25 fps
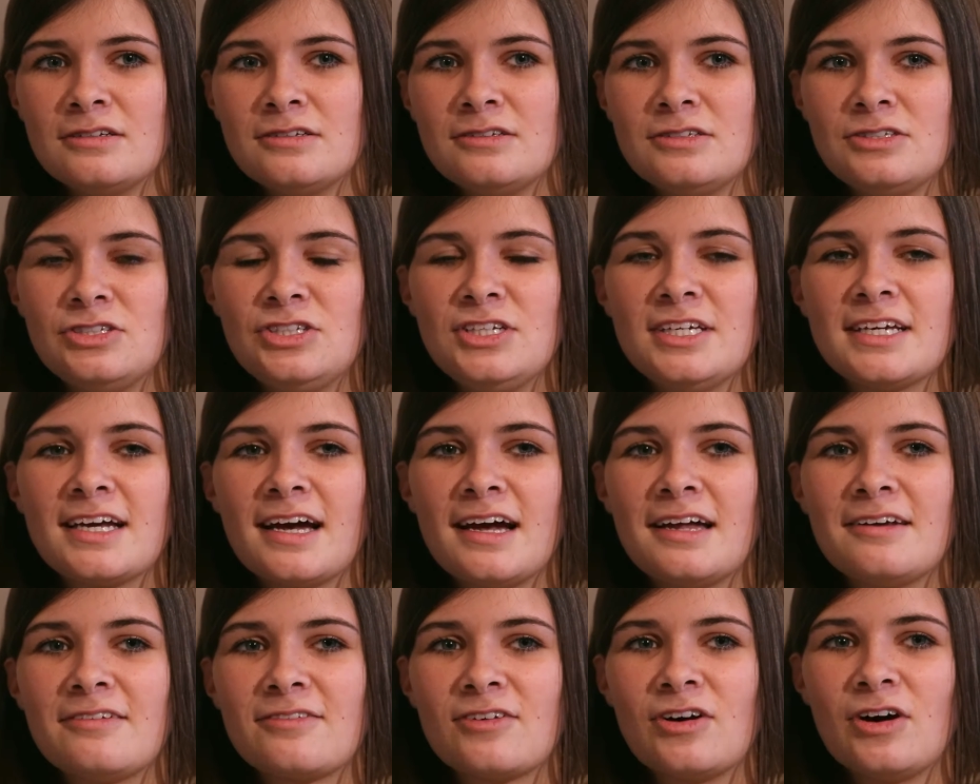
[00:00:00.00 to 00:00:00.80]
she
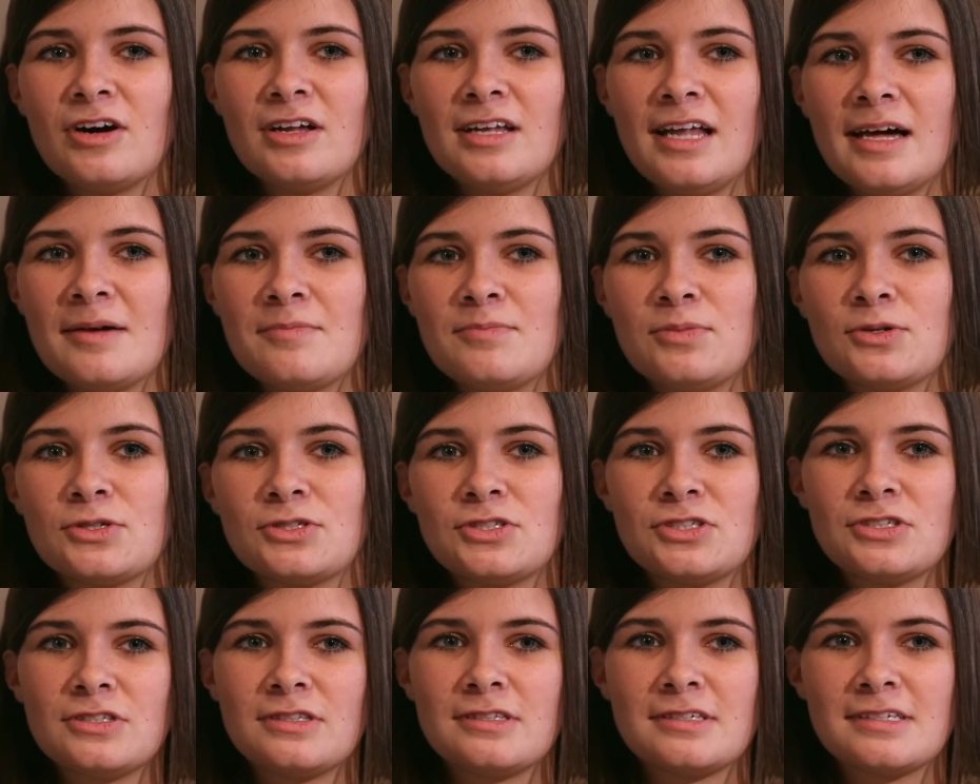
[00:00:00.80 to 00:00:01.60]
kind of got like
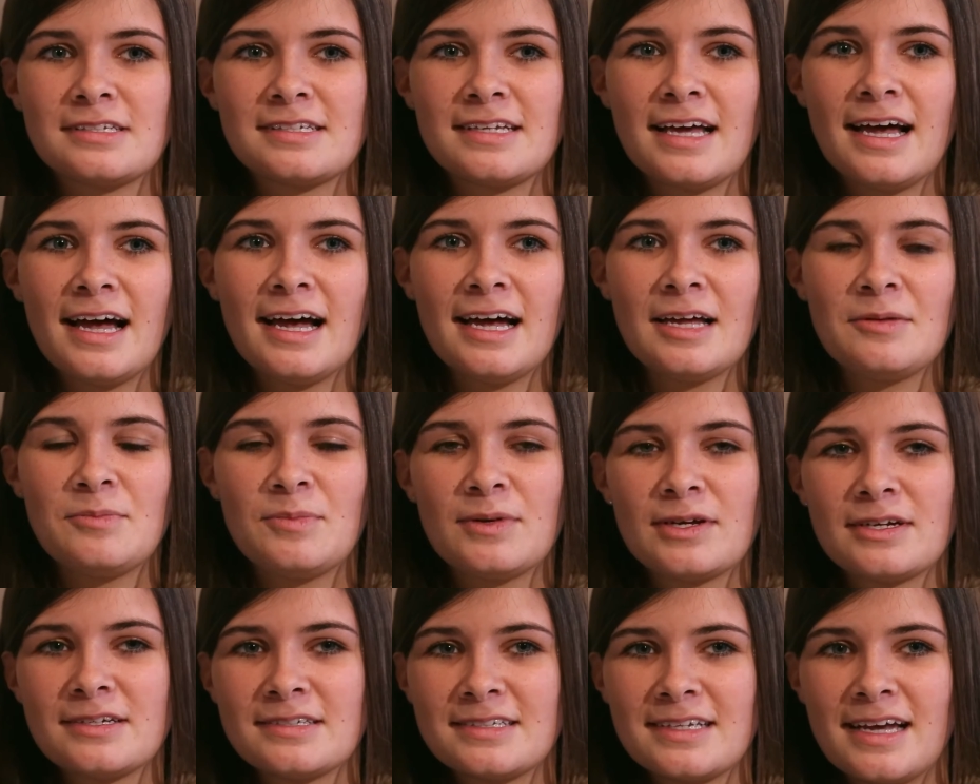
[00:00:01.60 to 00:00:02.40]
pushed to the side
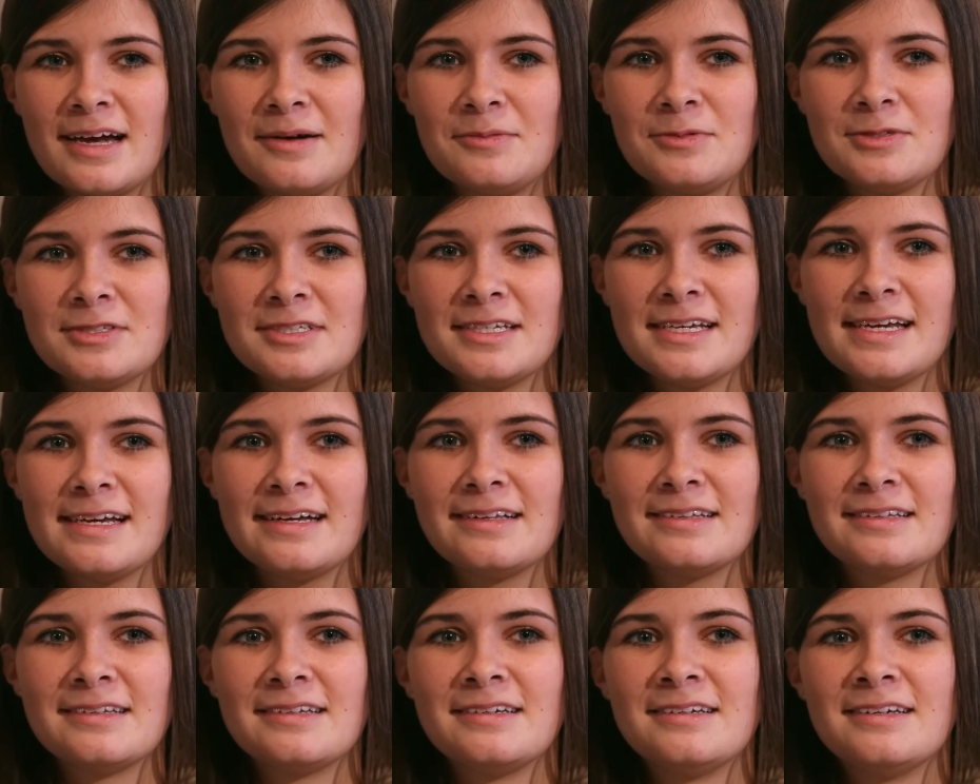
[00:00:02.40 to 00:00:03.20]
because I was
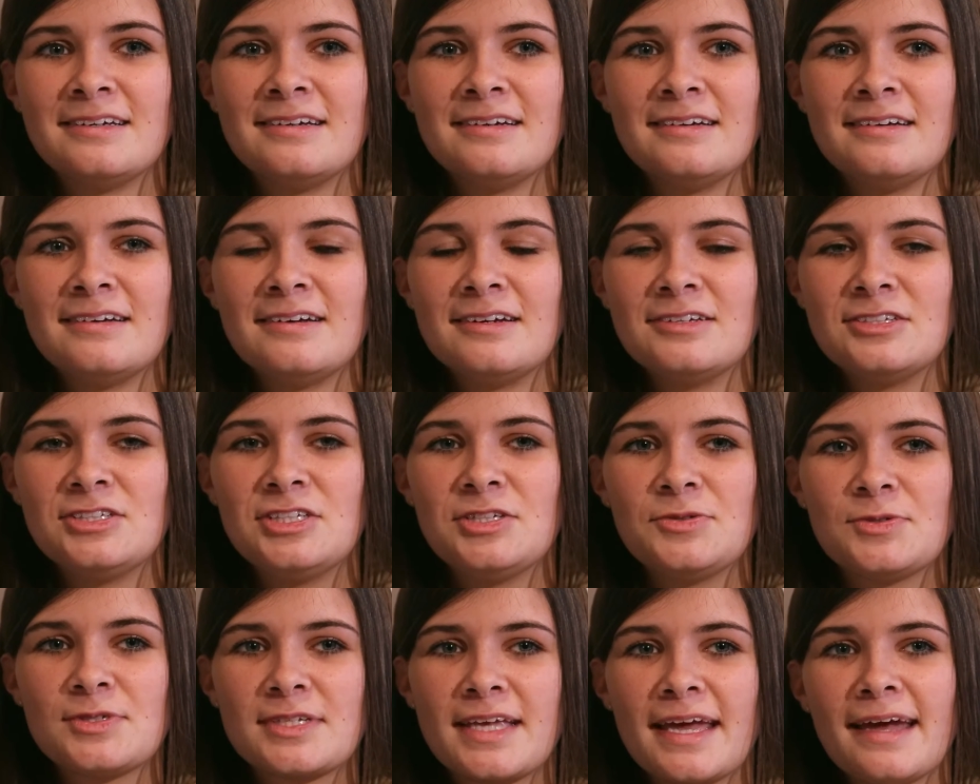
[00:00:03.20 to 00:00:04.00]
ill, and
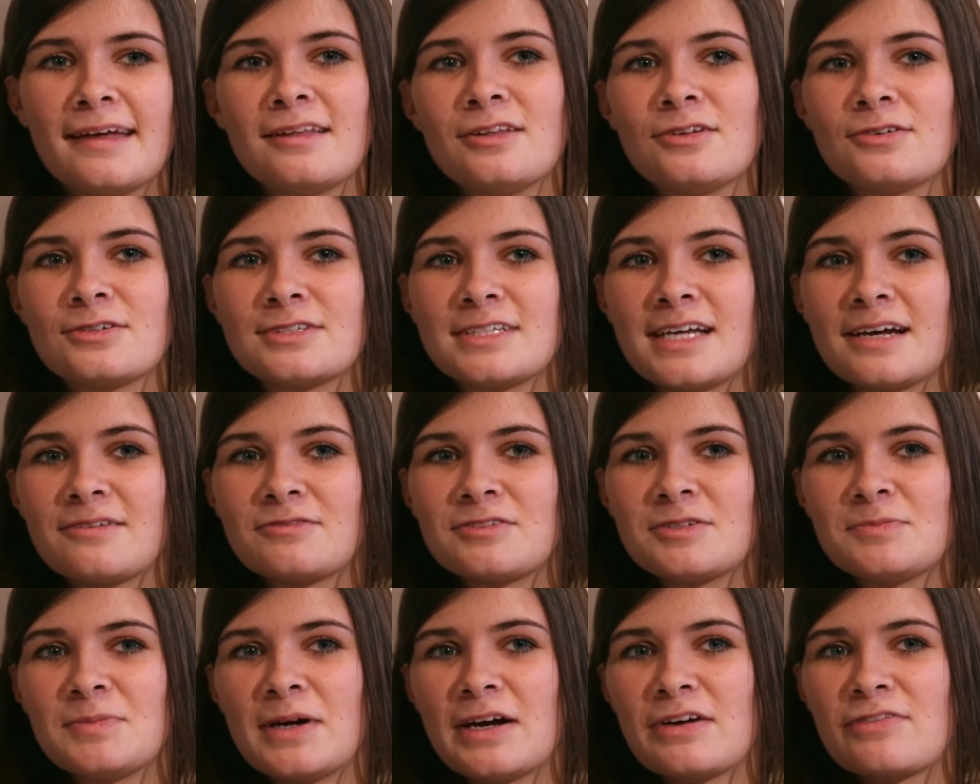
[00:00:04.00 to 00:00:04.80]
she was getting looked
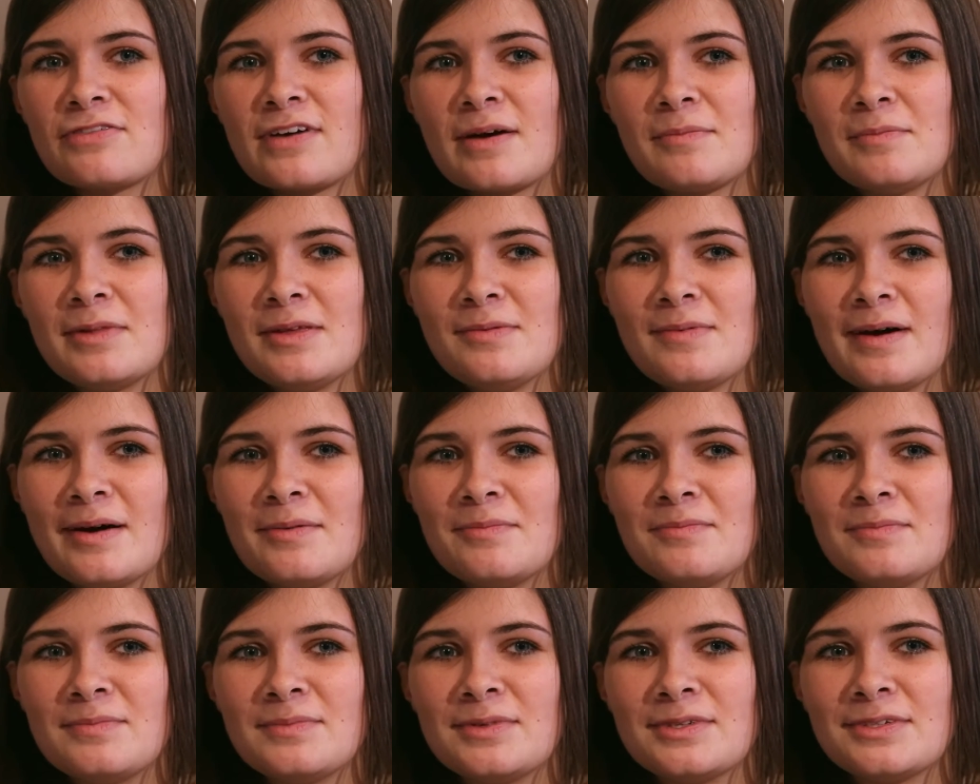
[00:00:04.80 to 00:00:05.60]
after by family
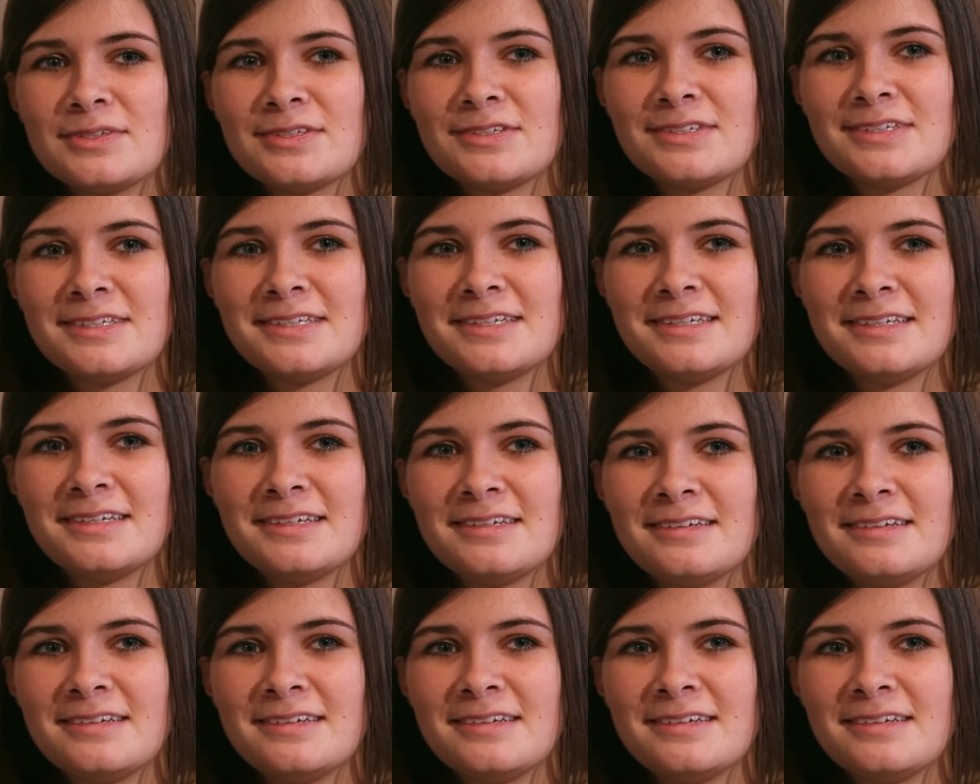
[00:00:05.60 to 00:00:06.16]
members.